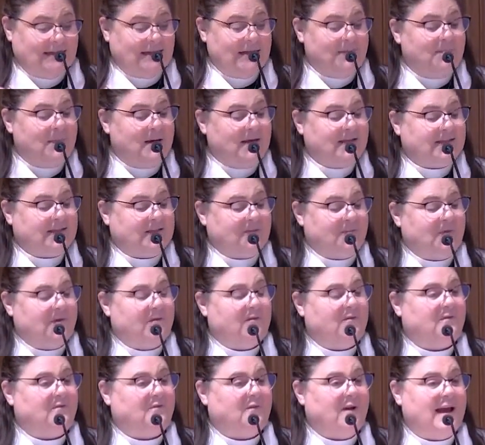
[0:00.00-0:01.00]
They must have been
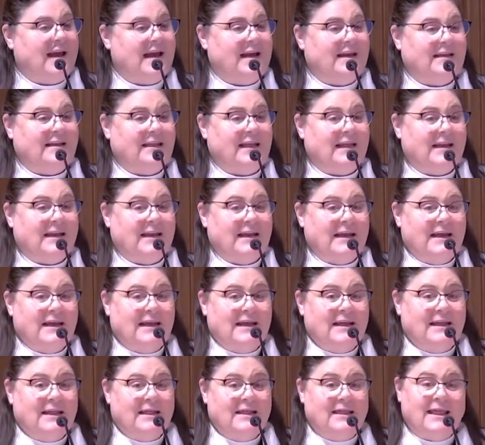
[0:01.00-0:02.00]
afraid
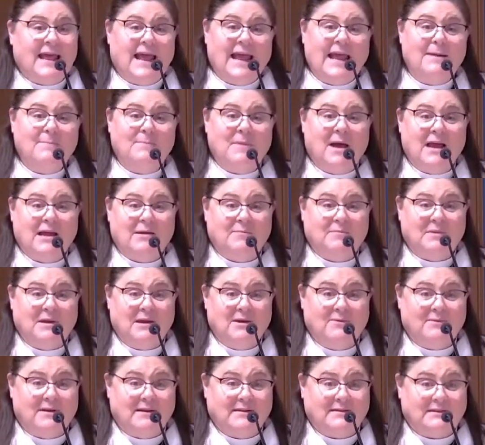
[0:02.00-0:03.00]
that they might
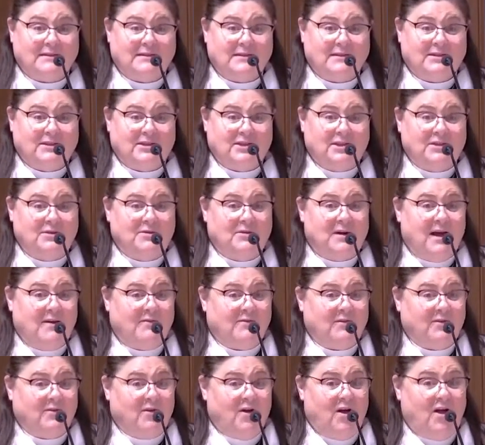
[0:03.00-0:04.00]
be arrested too.
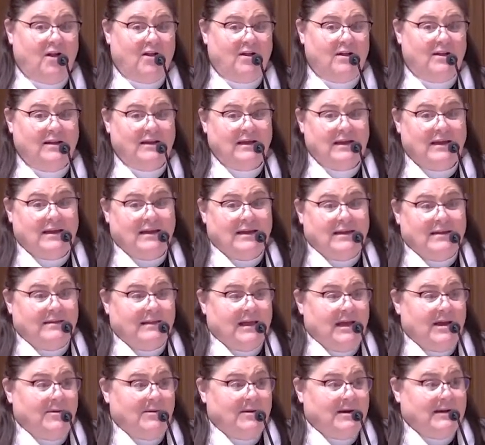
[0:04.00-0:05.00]
After all,
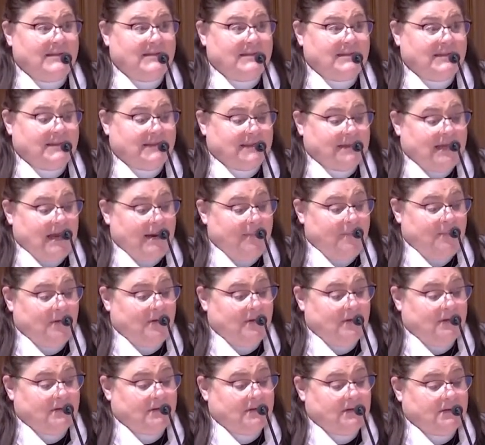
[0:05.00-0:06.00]
they were his
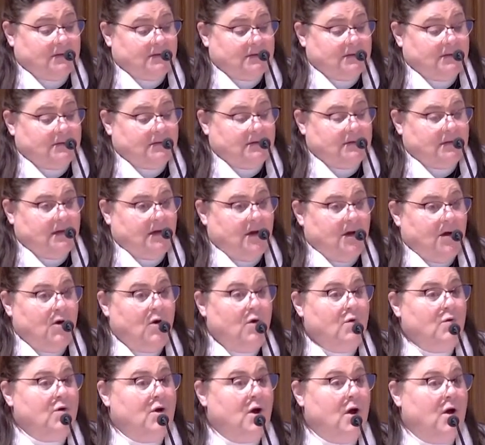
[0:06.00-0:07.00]
disciples.
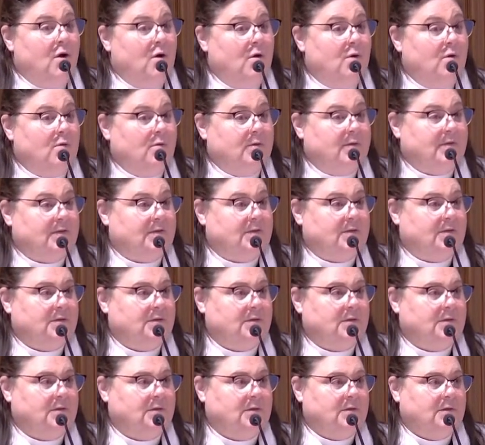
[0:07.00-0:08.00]
Who knows?
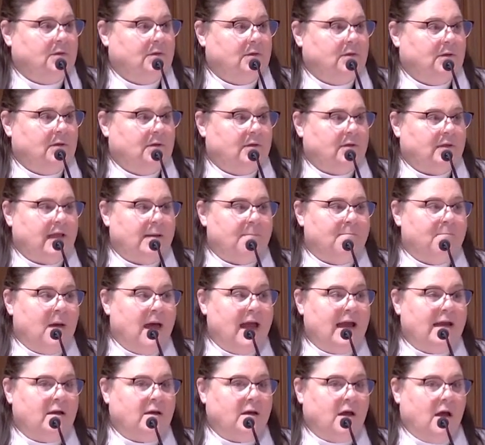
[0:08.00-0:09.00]
They
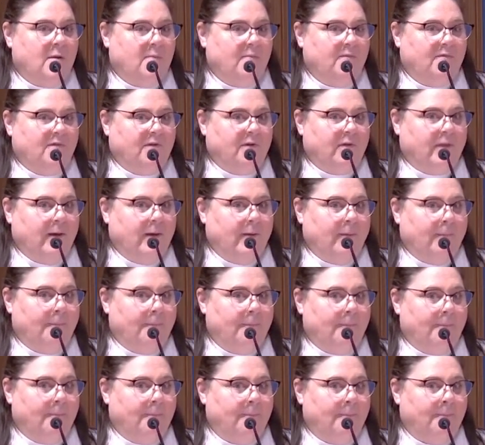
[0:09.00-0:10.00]
might come for them.